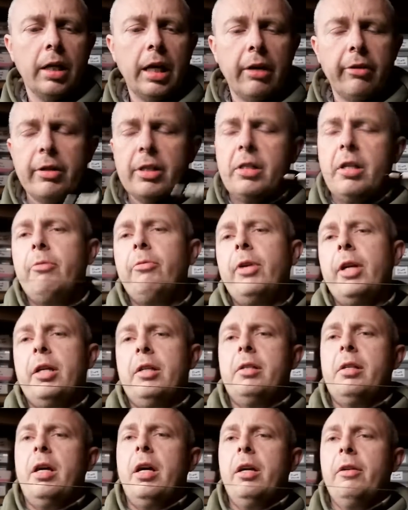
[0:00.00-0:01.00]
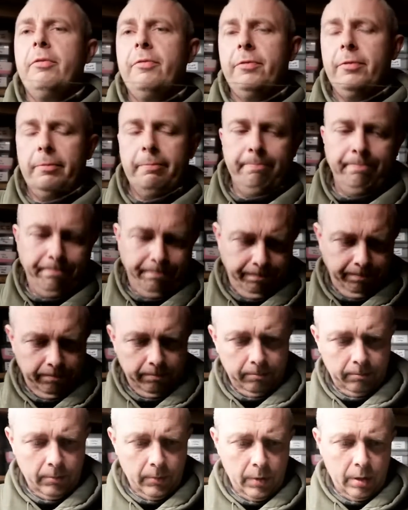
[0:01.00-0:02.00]
Now, is it rig safe?
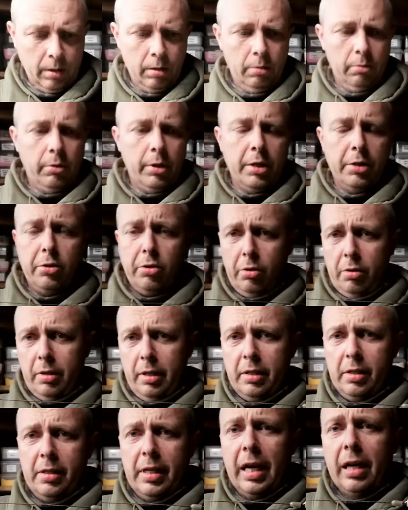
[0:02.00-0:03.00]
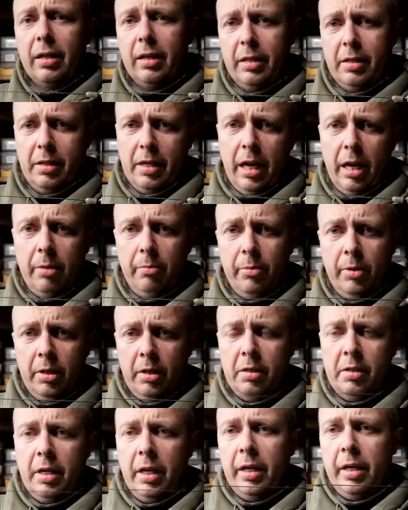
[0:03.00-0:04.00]
Well, it's just exactly the same
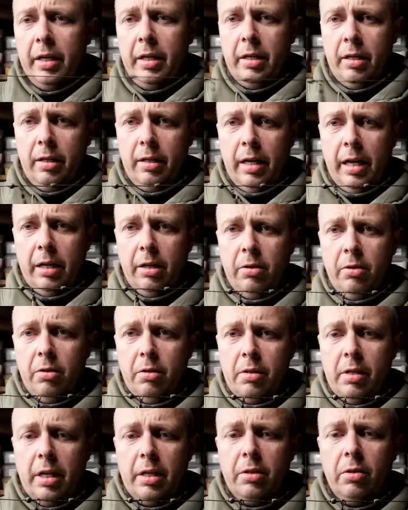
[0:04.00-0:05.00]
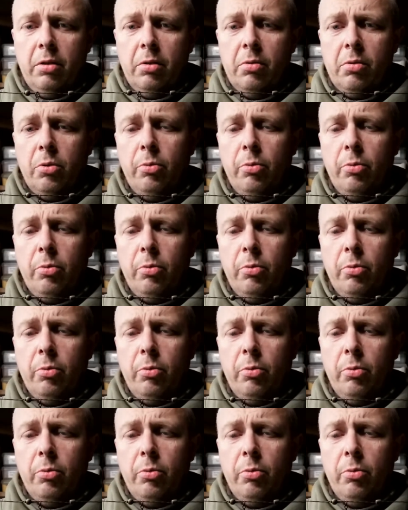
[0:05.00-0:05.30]
as any leg core setup.